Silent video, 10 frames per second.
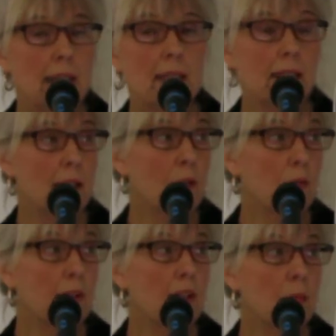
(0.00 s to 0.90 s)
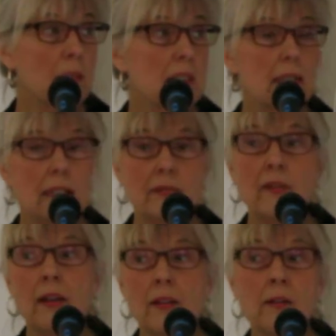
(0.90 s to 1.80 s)
psychotherapist, and
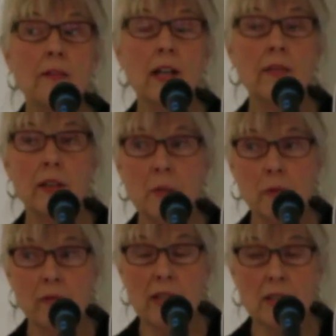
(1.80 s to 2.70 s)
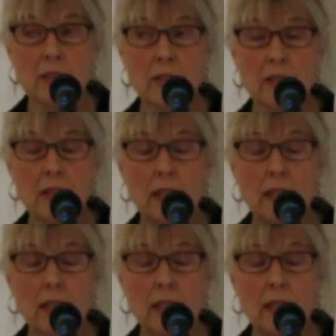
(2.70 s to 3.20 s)
there are 5 other professions.